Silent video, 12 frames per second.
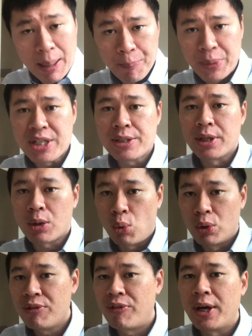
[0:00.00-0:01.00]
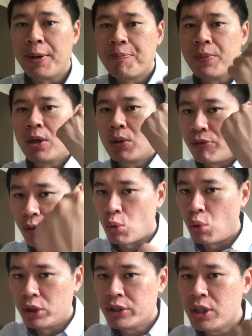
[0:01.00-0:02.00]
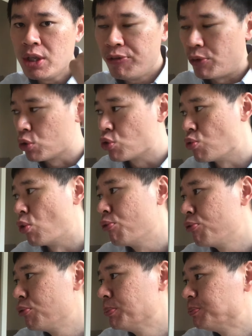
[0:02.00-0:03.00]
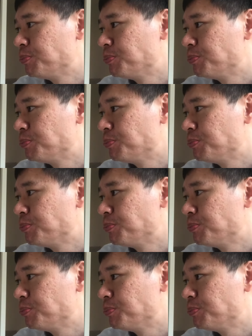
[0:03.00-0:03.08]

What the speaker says: companies that qualify for quality, for growth.